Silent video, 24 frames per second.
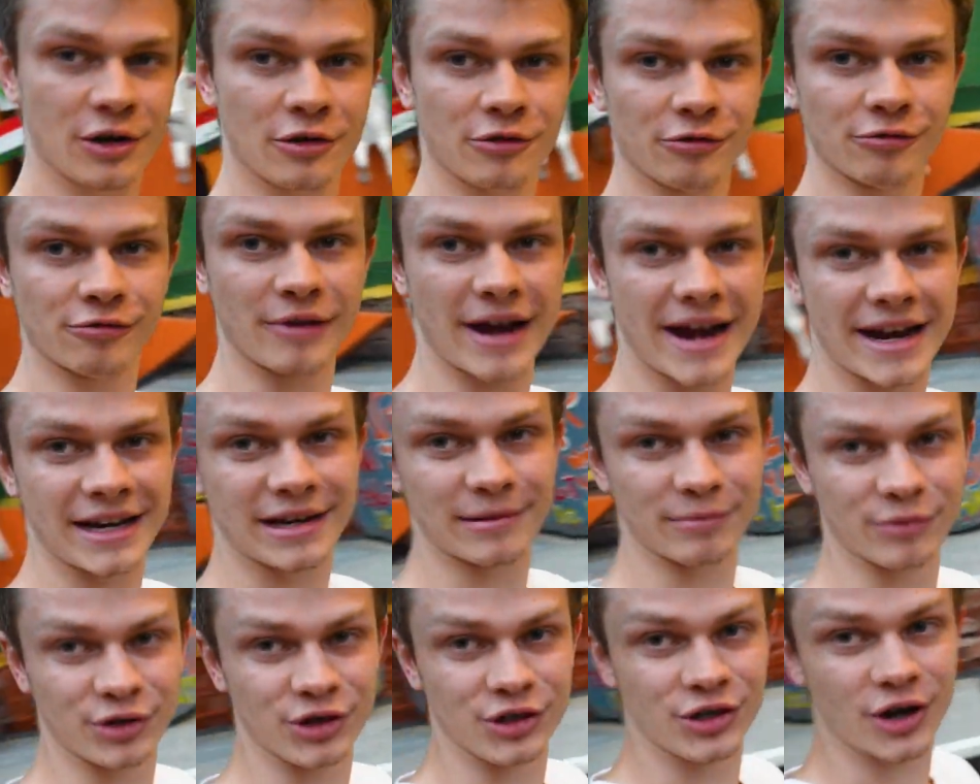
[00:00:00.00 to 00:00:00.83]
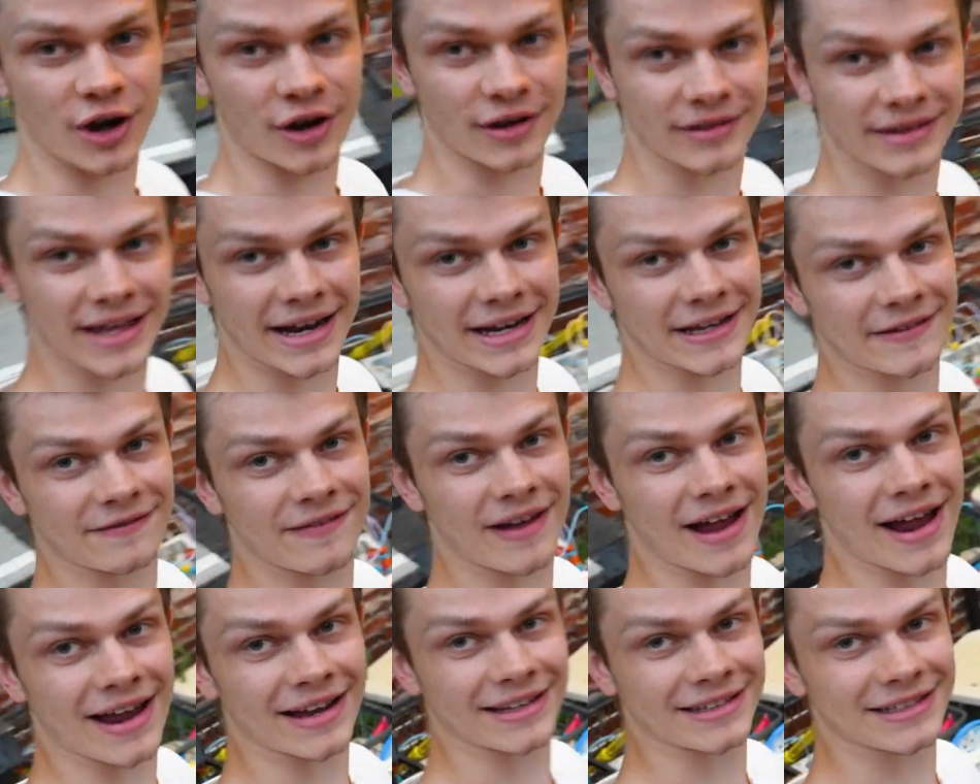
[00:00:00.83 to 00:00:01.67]
random junk that he
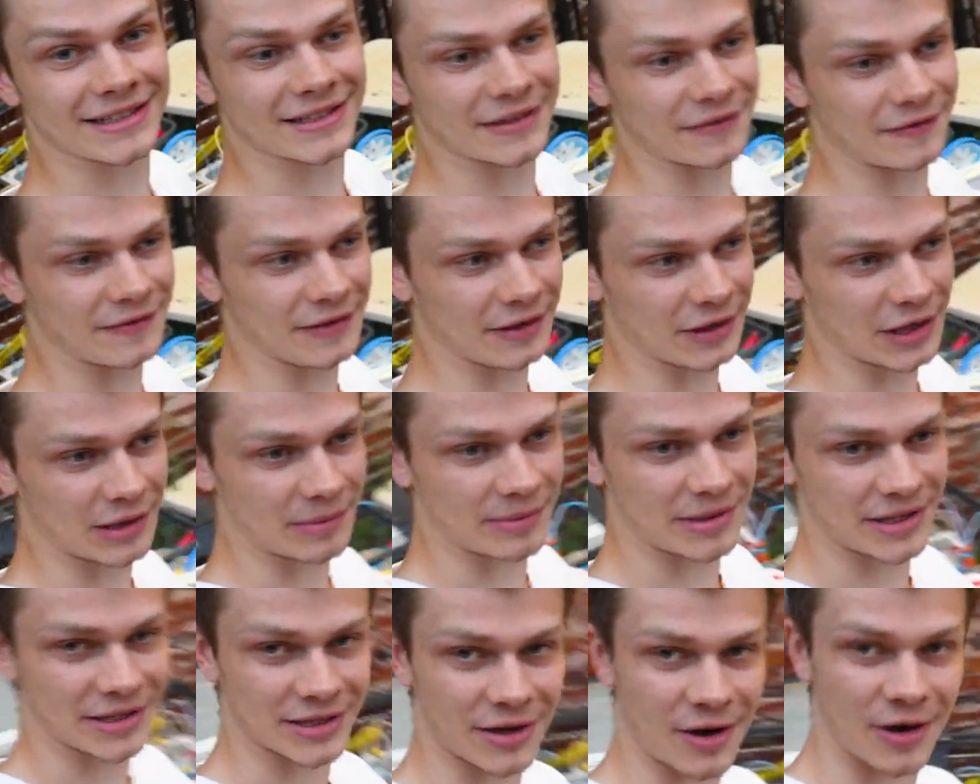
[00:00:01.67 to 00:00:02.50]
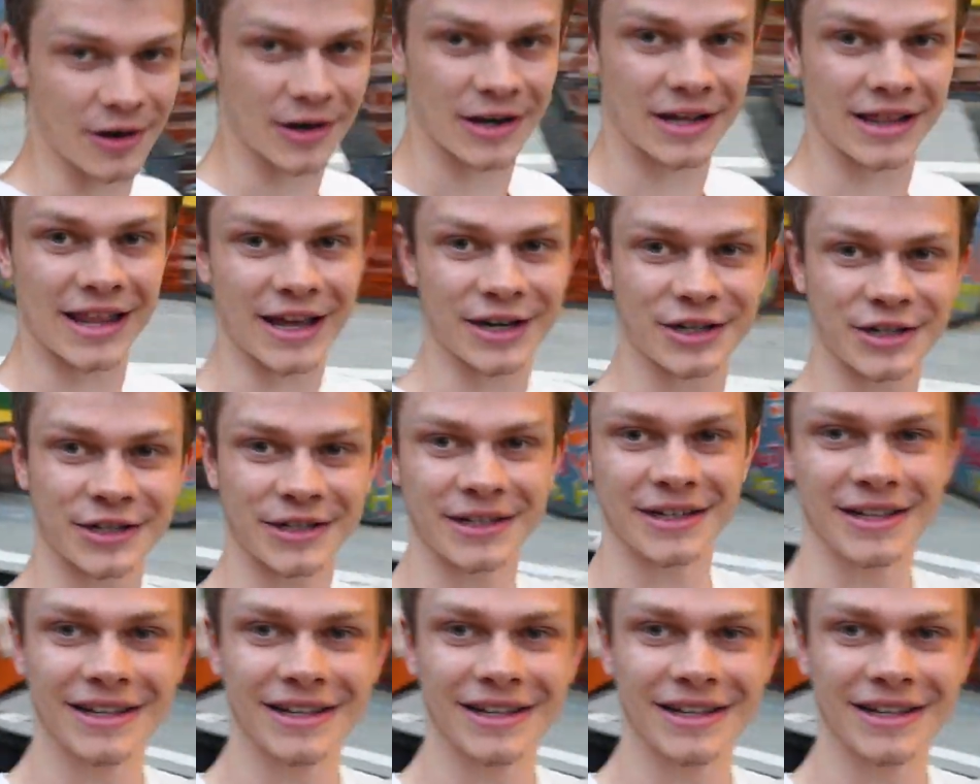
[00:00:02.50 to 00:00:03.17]
finds to fill up his art collection.